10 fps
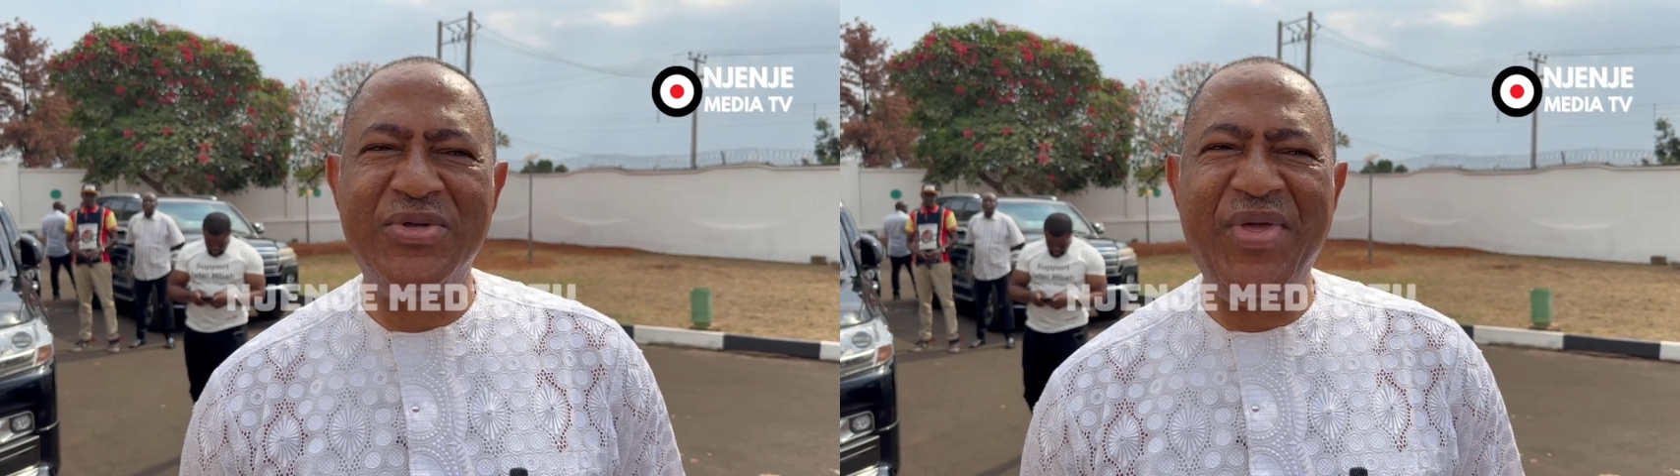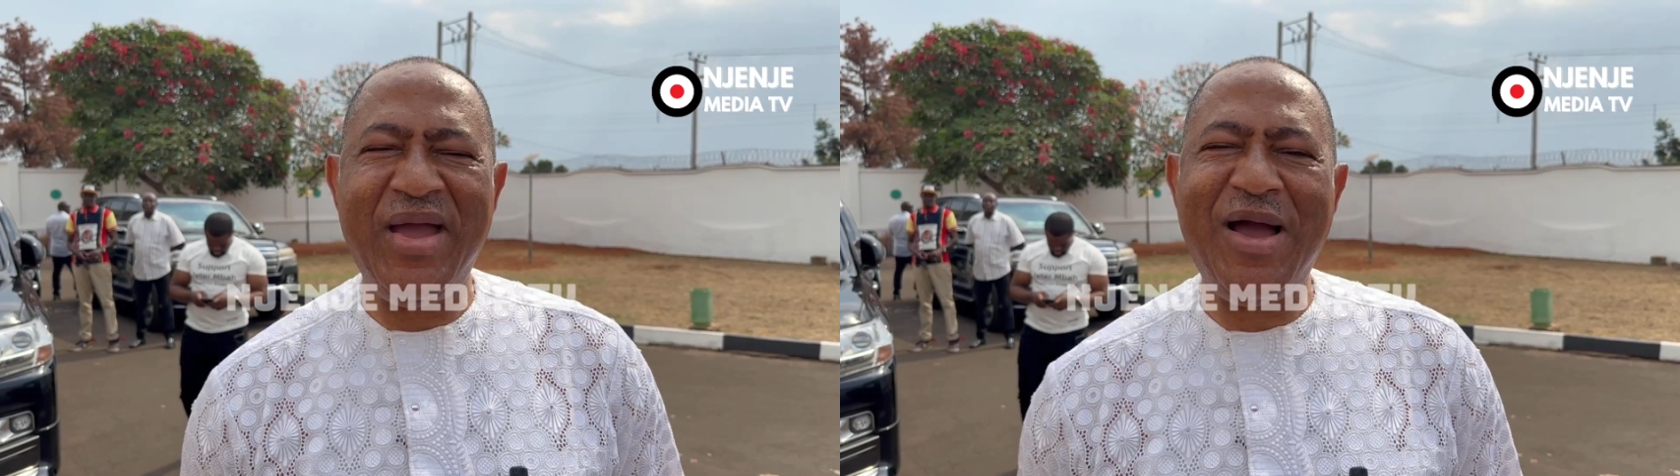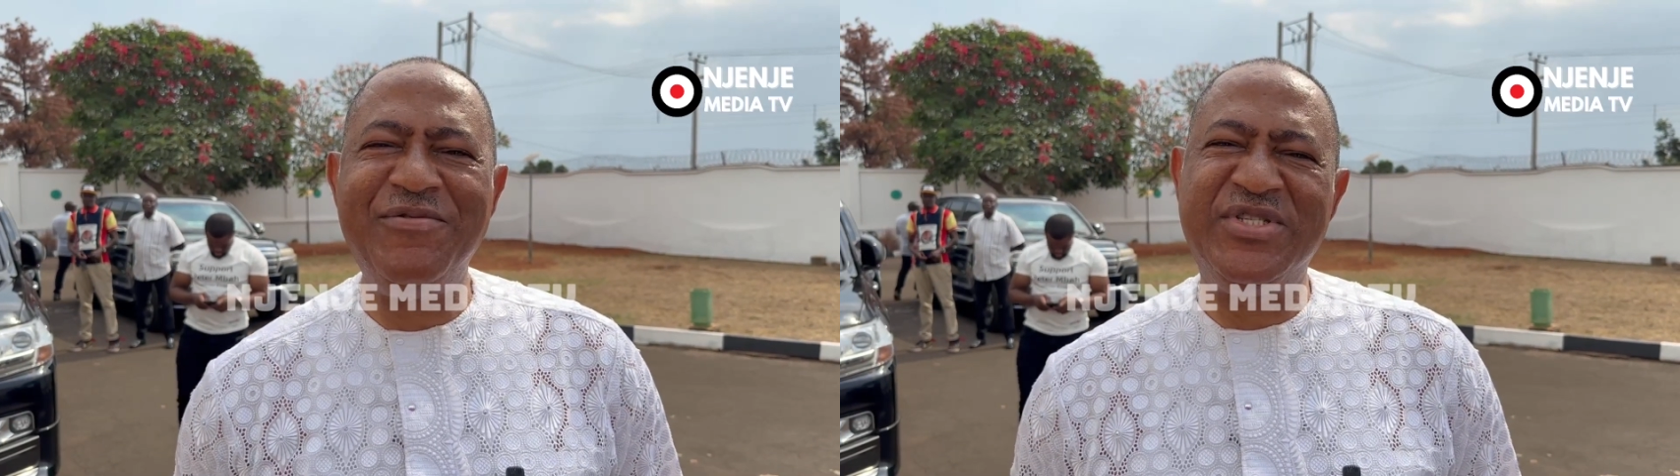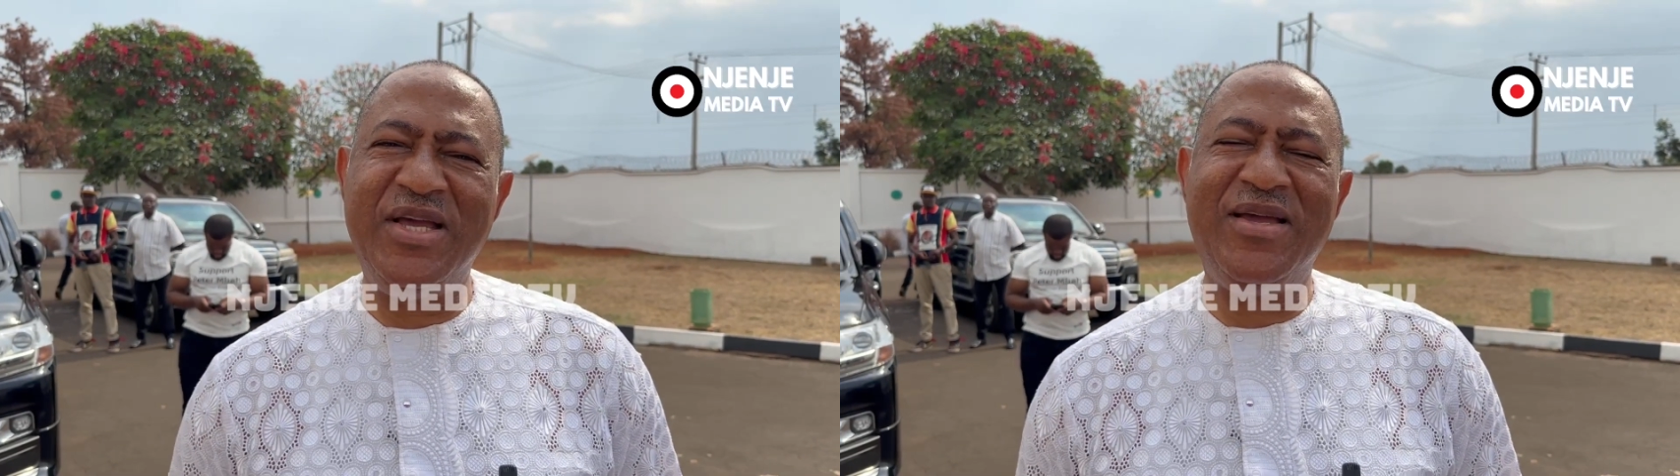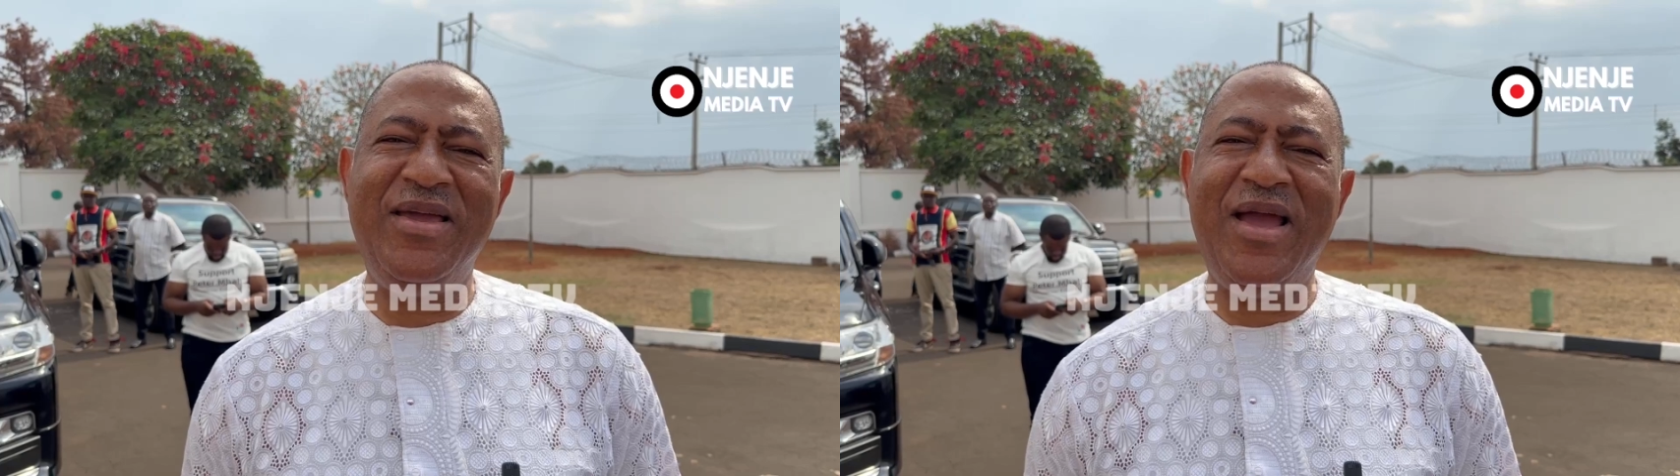they have
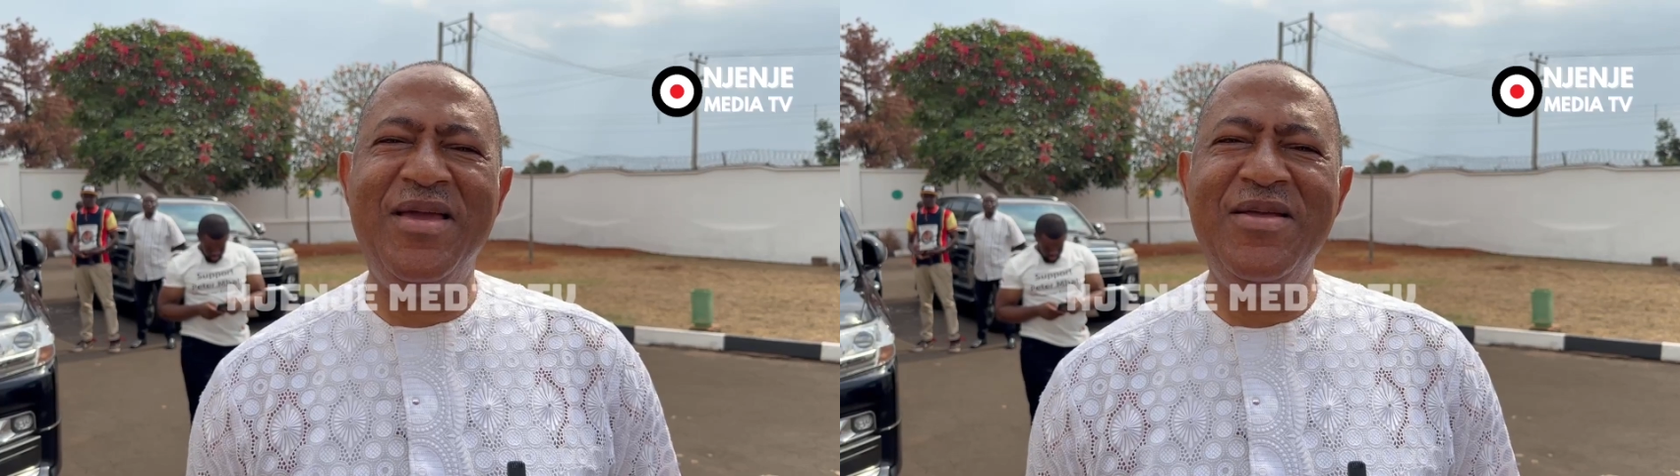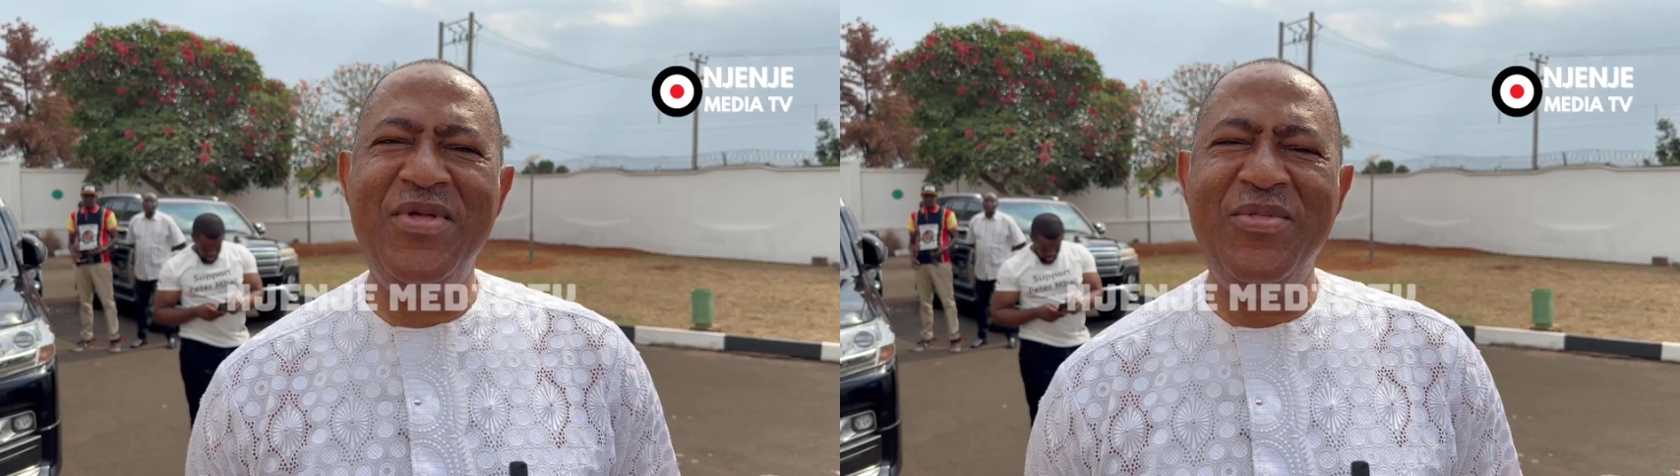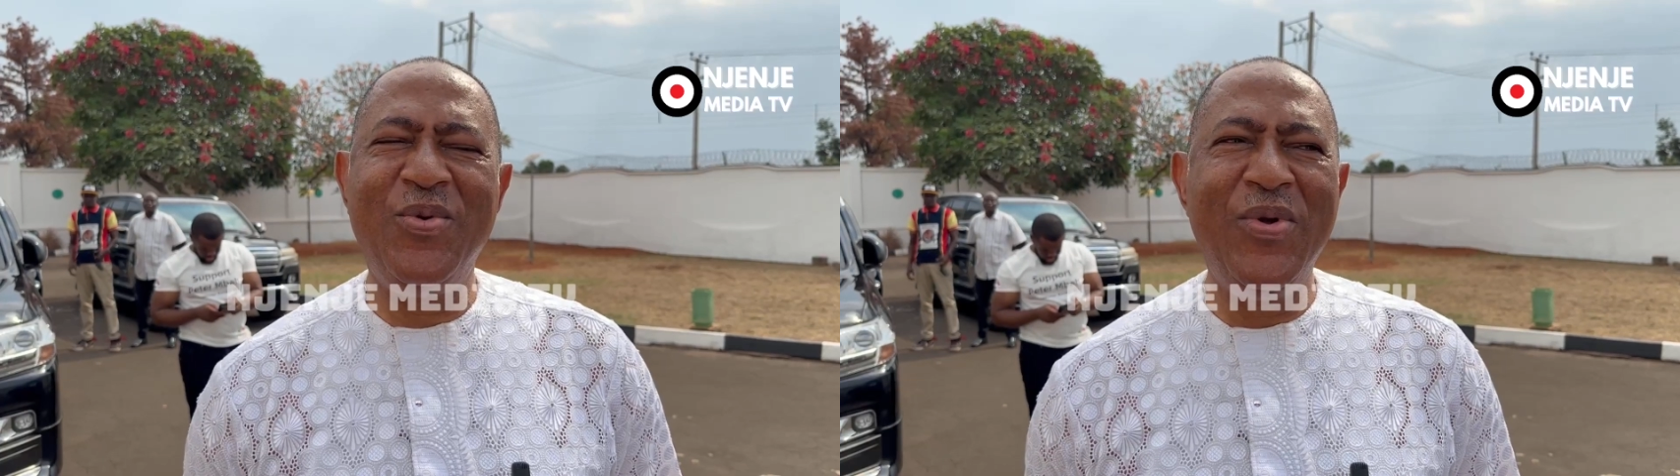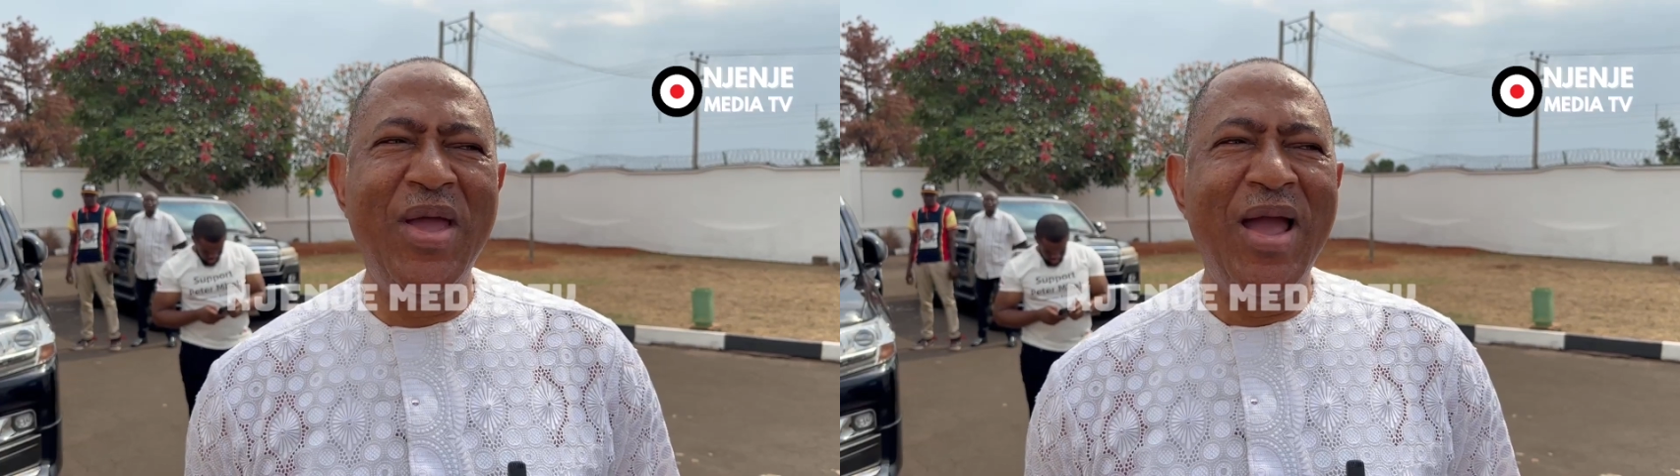stake here in Enugu.